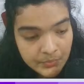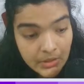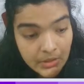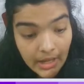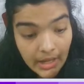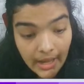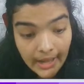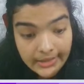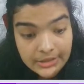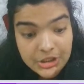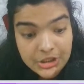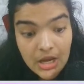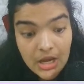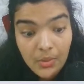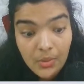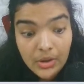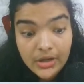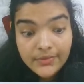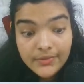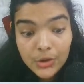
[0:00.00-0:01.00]
and share
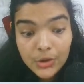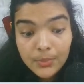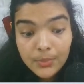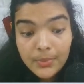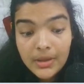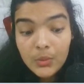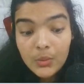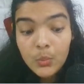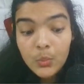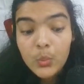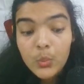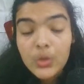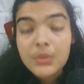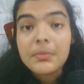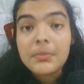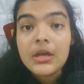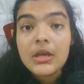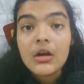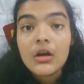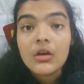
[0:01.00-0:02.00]
whatever you make with
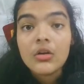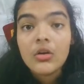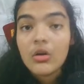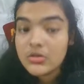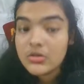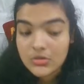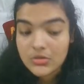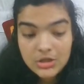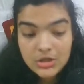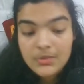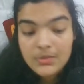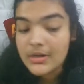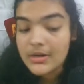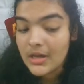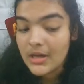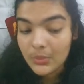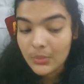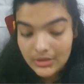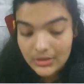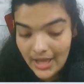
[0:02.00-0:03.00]
me across social
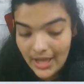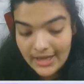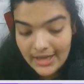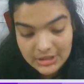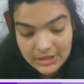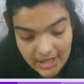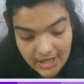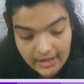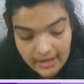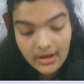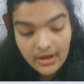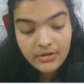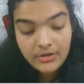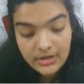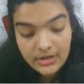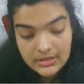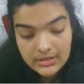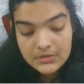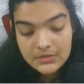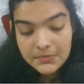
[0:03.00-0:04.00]
media with the hashtag 100
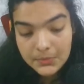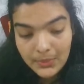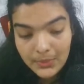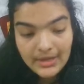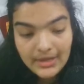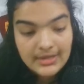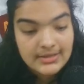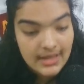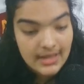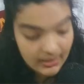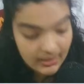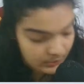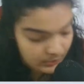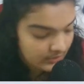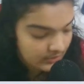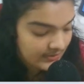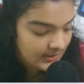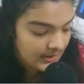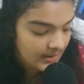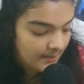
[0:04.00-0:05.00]
days of UI design with
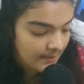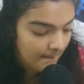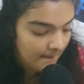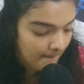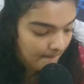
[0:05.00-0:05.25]
Veera.